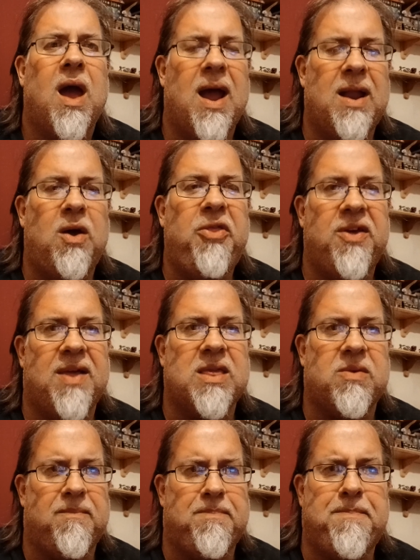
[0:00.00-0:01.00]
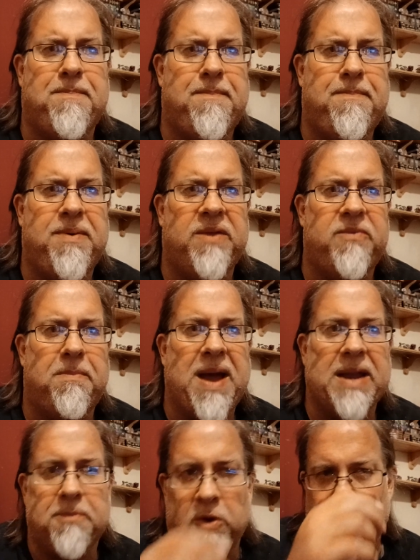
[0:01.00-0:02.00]
And I think that's a bit of a
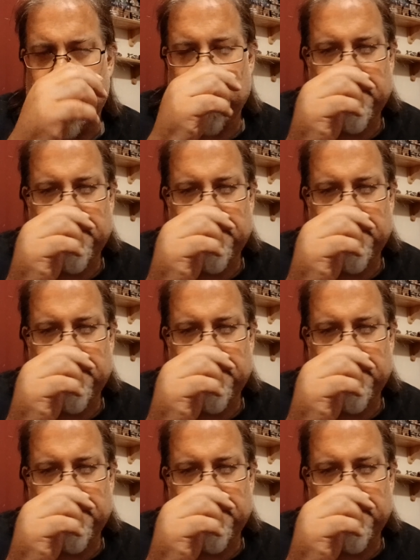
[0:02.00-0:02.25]
bad move.